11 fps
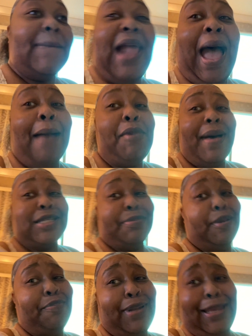I'm about to
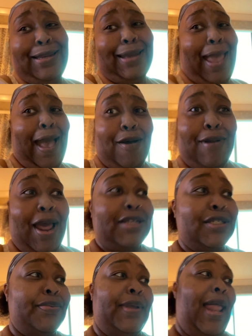be blinged out. I
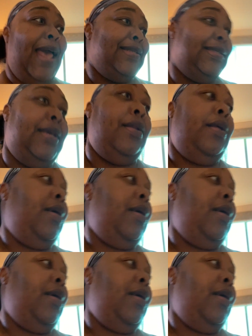just realized it.